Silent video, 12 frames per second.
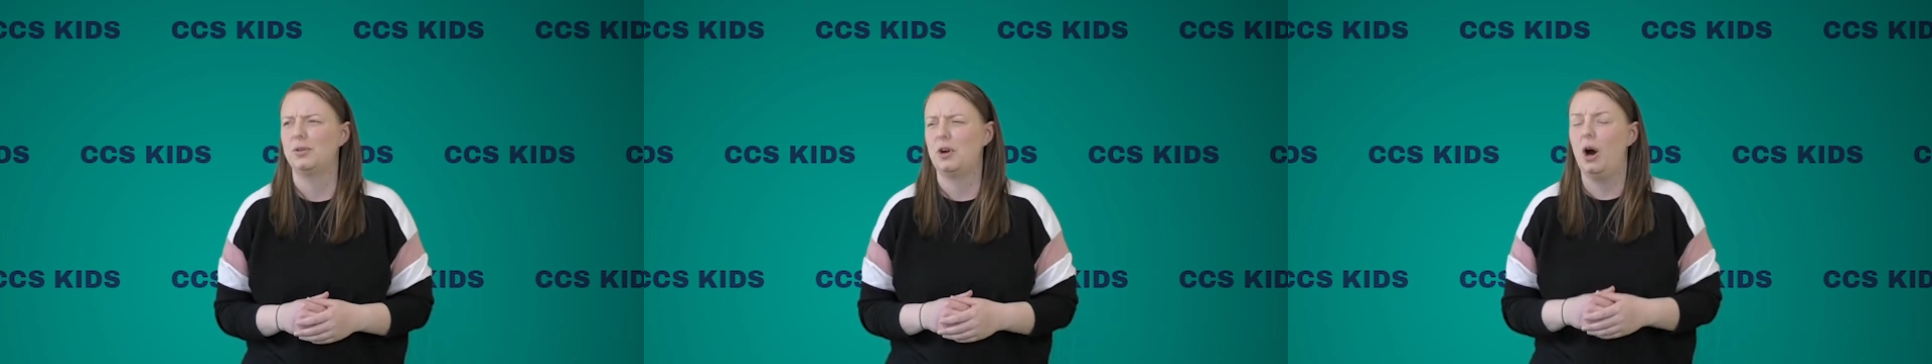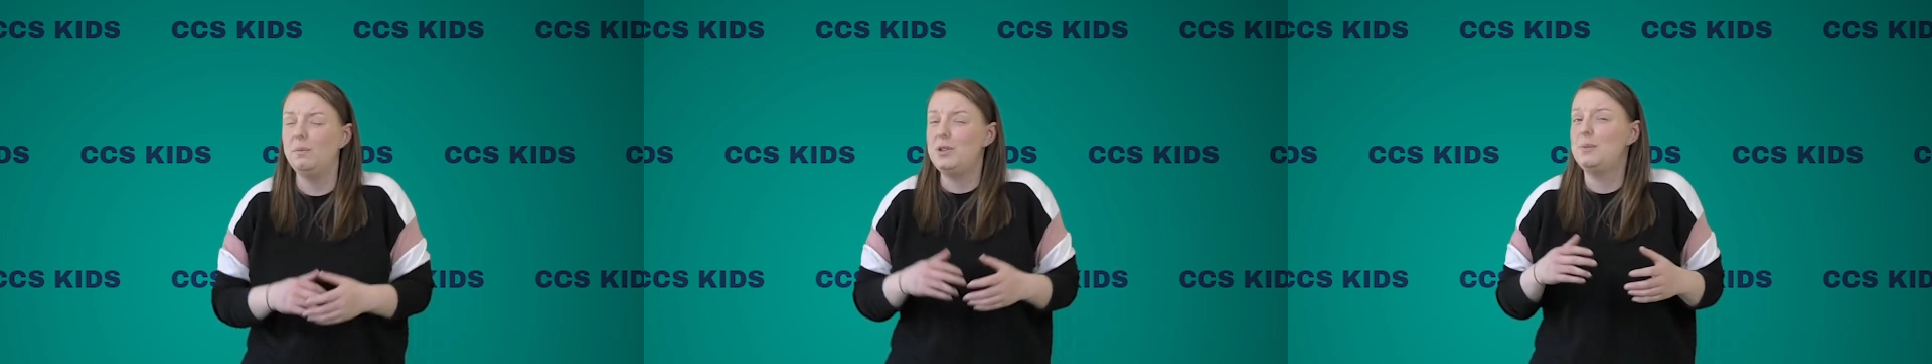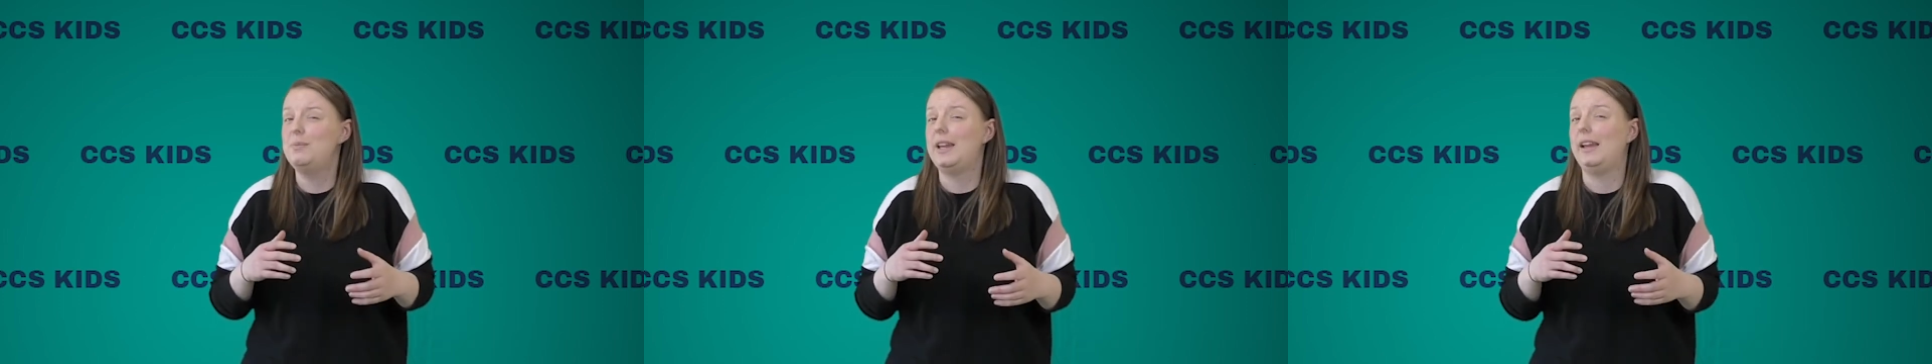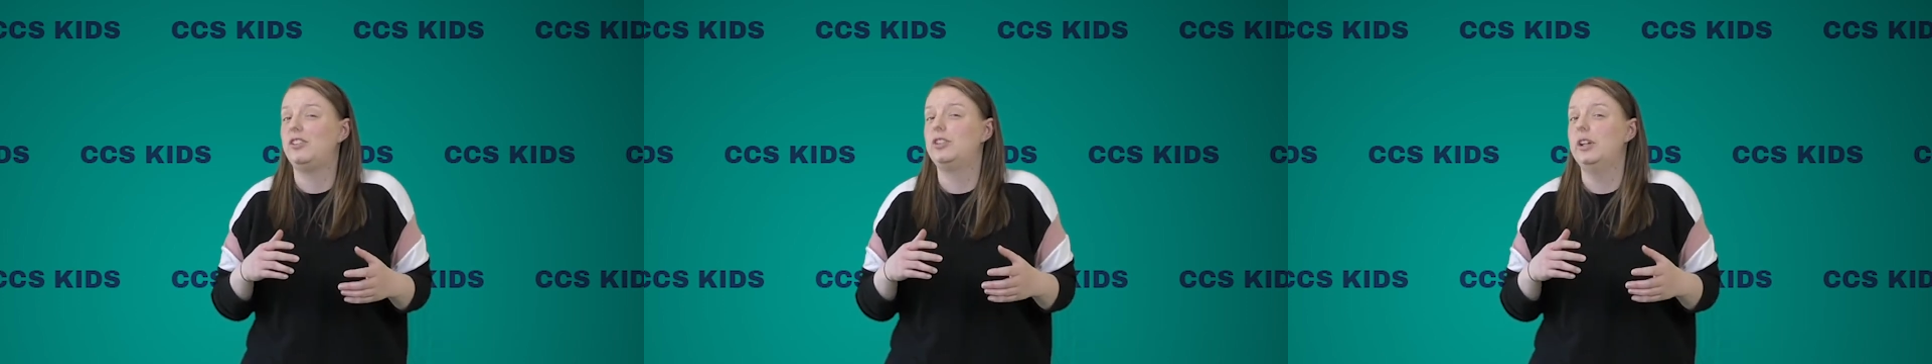
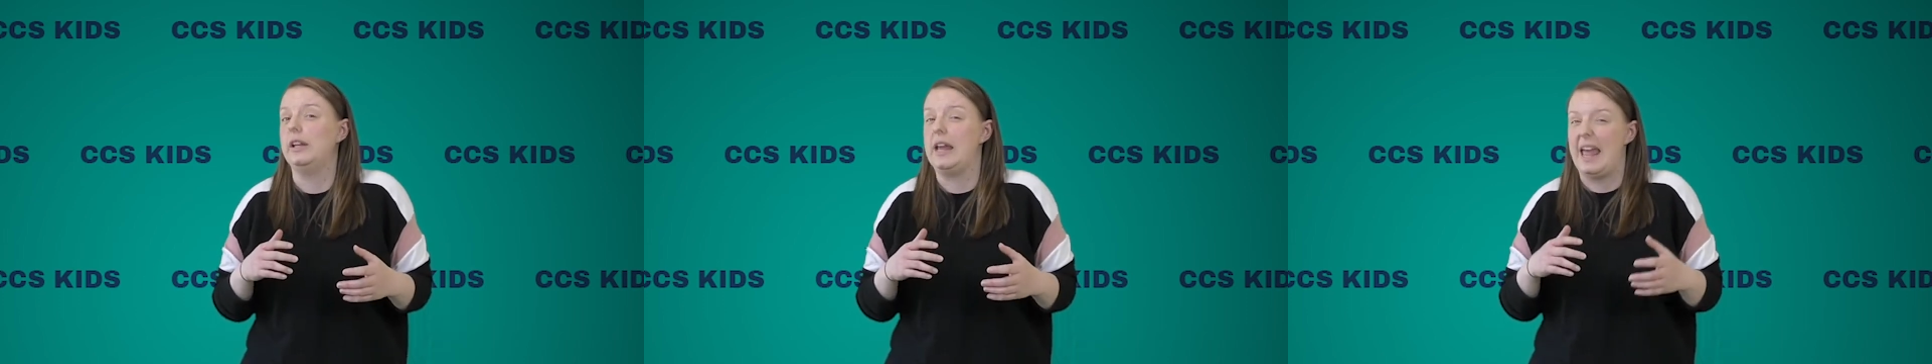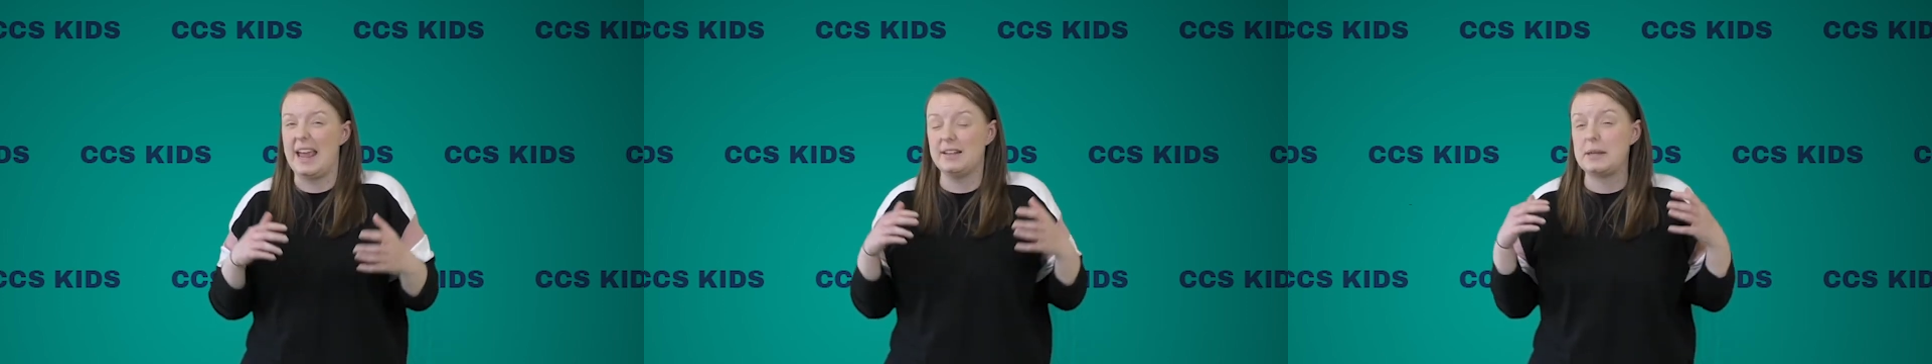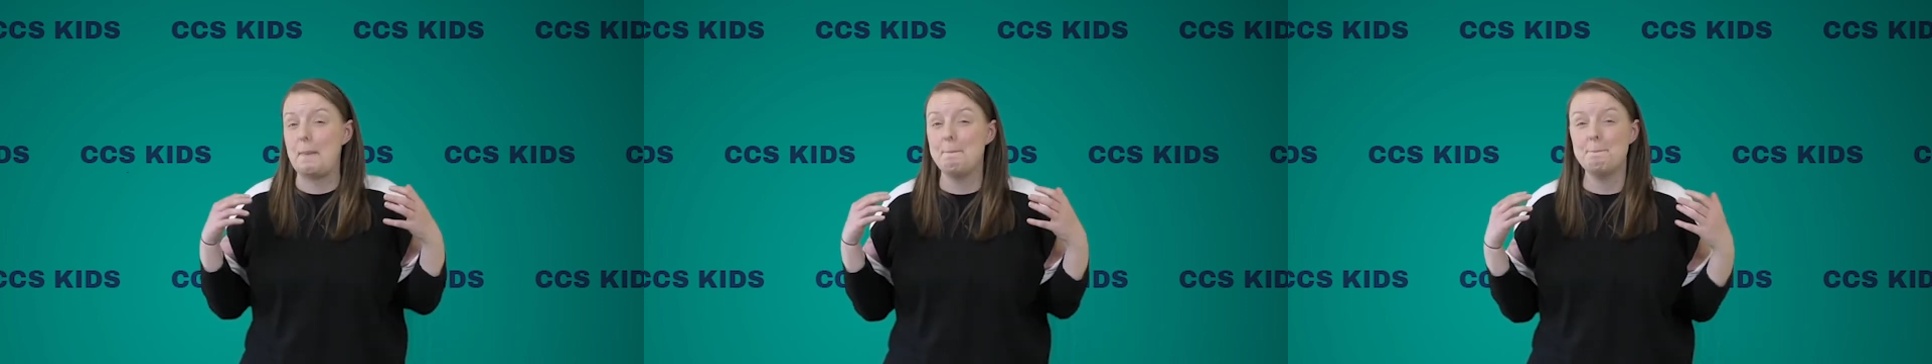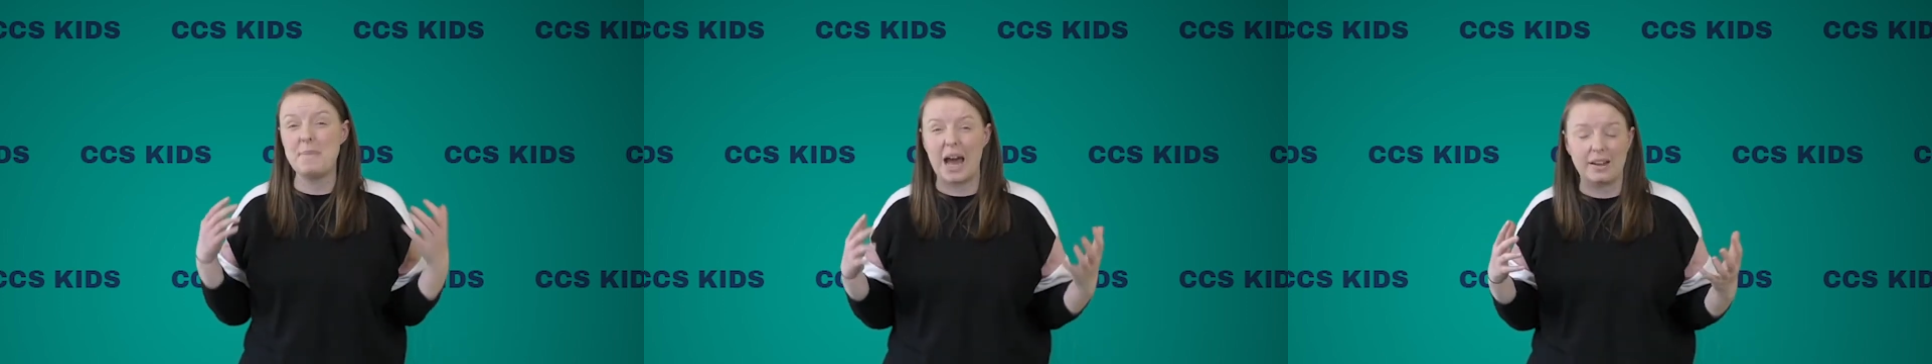condemnation is a
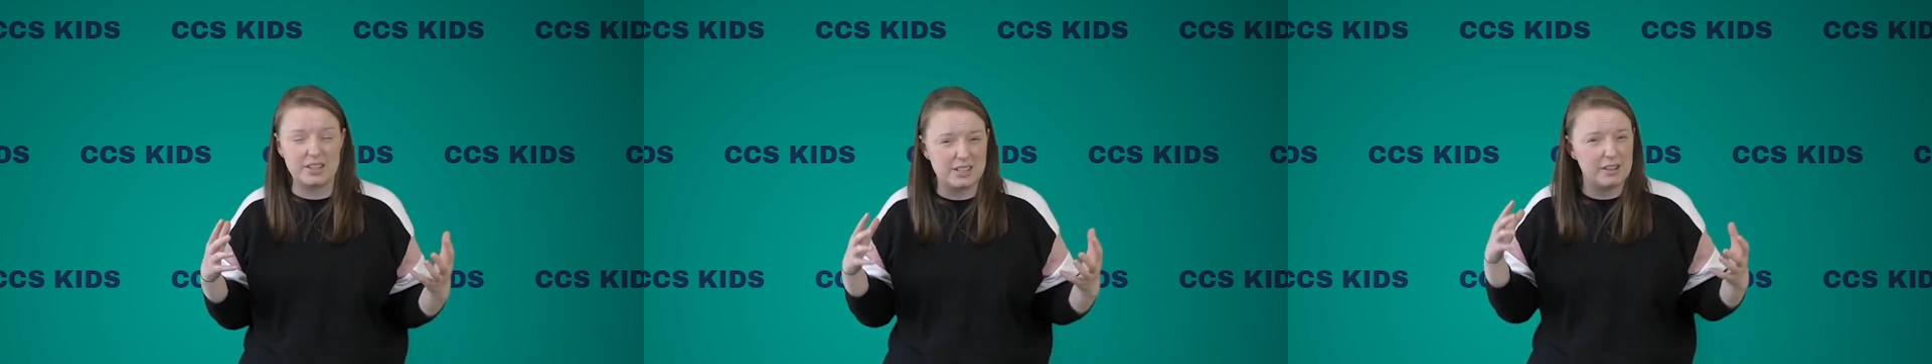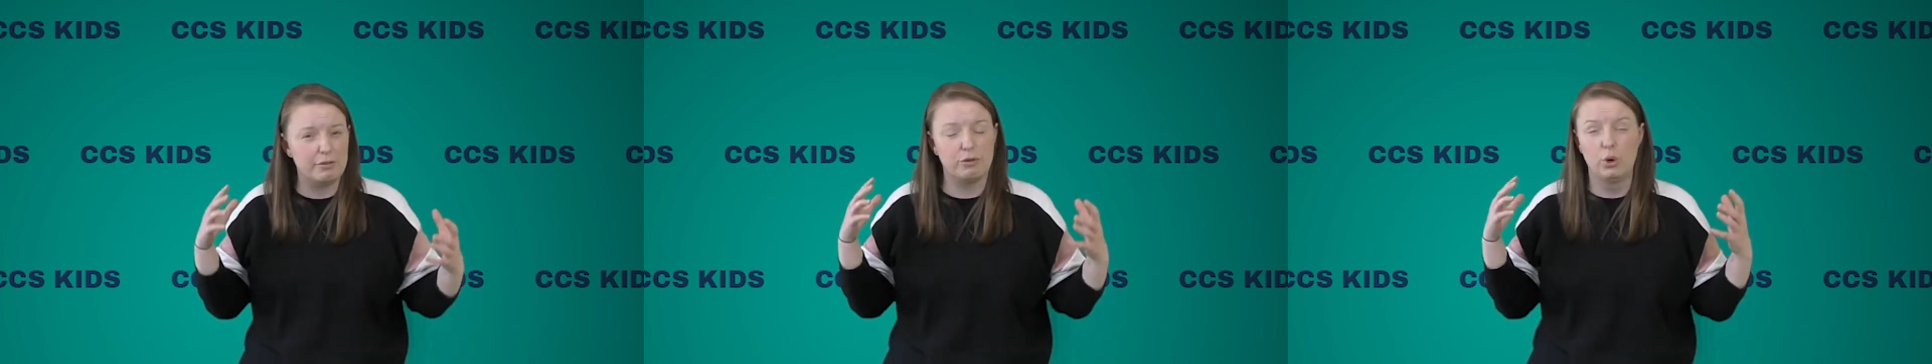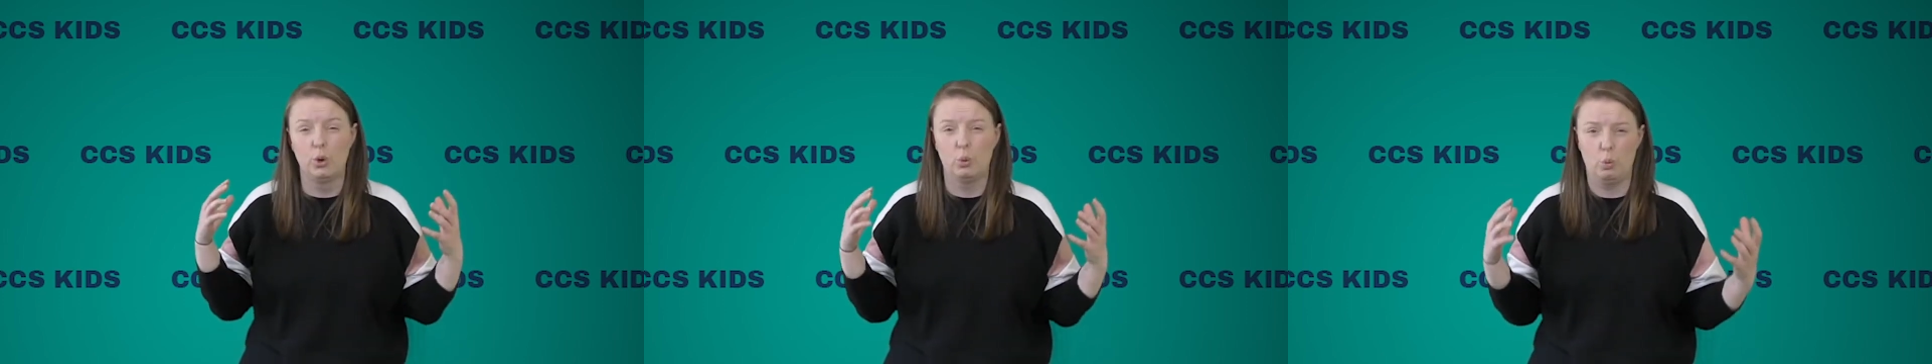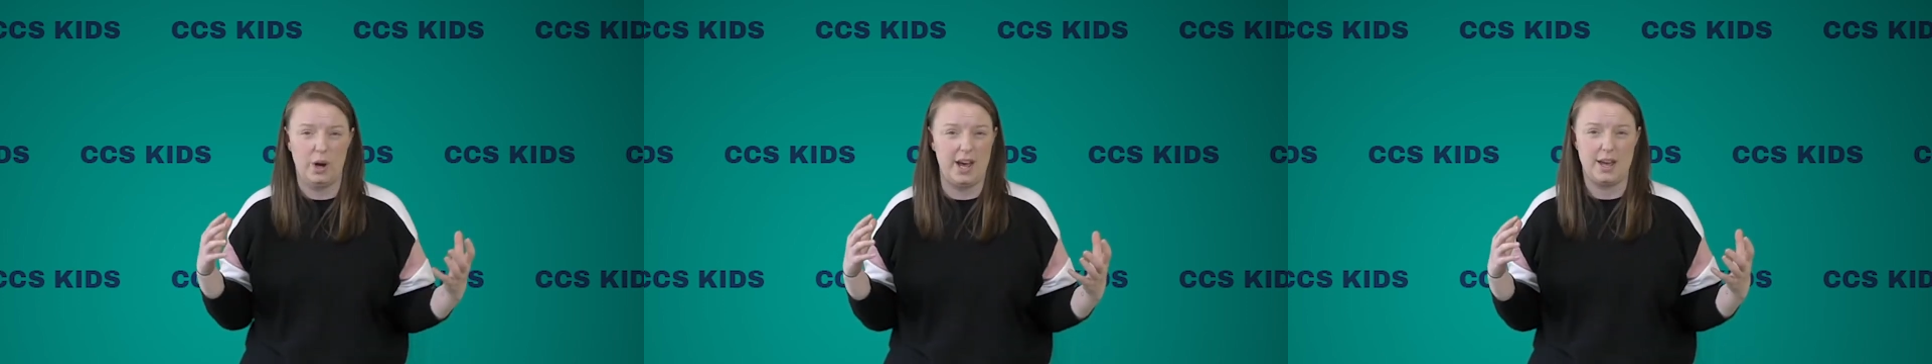massive
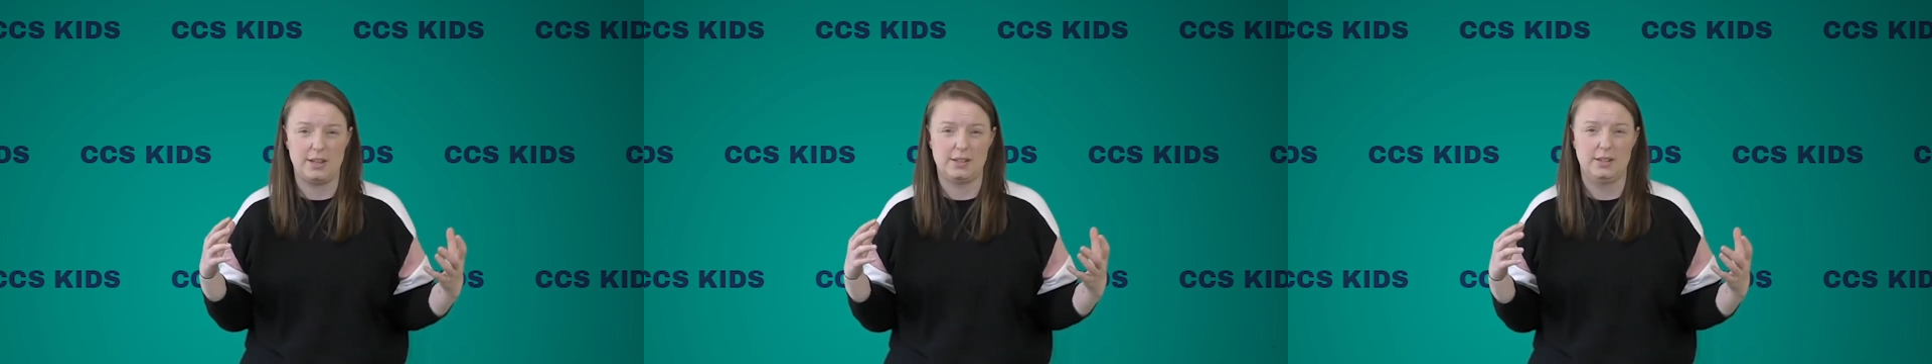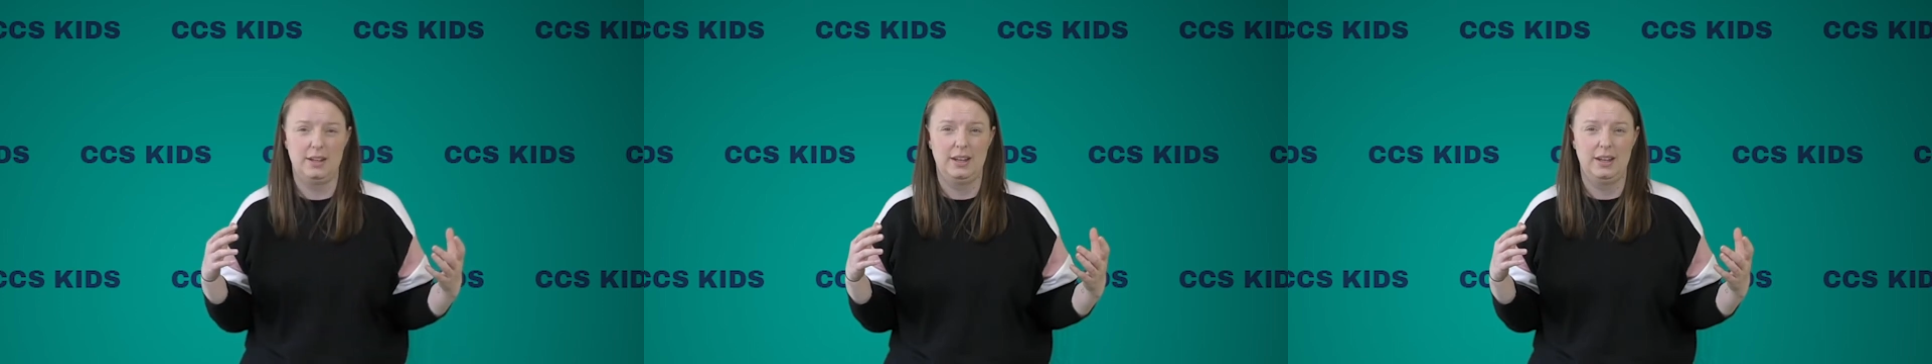word,